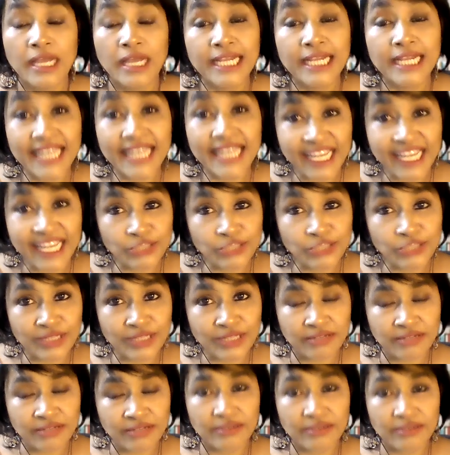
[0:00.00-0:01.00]
Connect
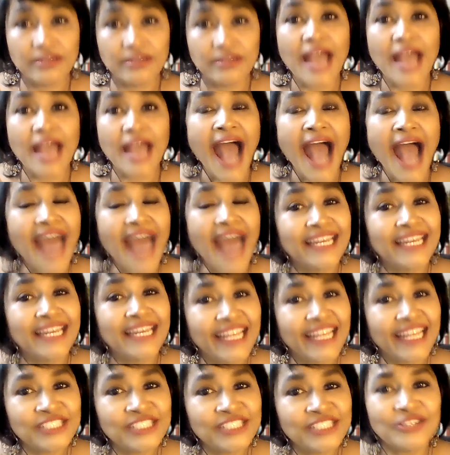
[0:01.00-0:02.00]
with her and
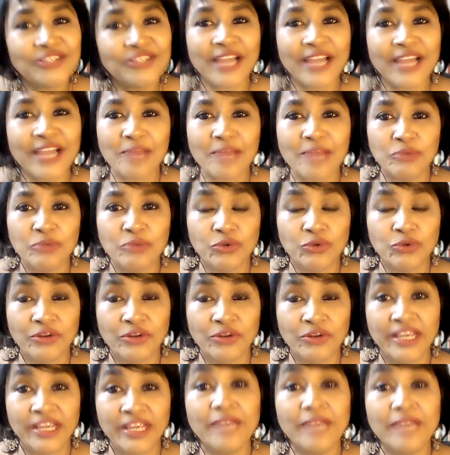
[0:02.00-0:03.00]
let her help you
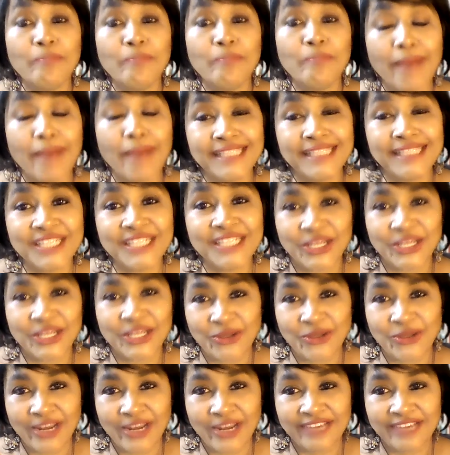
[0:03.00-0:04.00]
create magic in
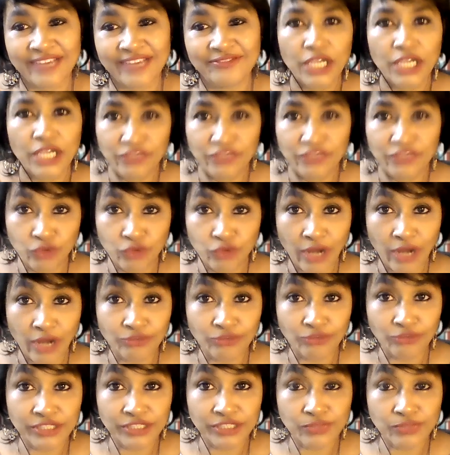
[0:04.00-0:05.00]
your life. If you
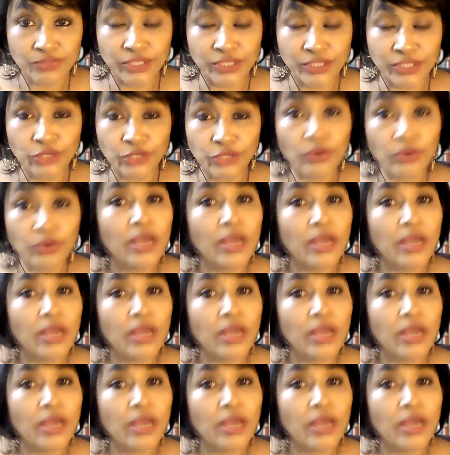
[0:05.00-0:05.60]
love this video,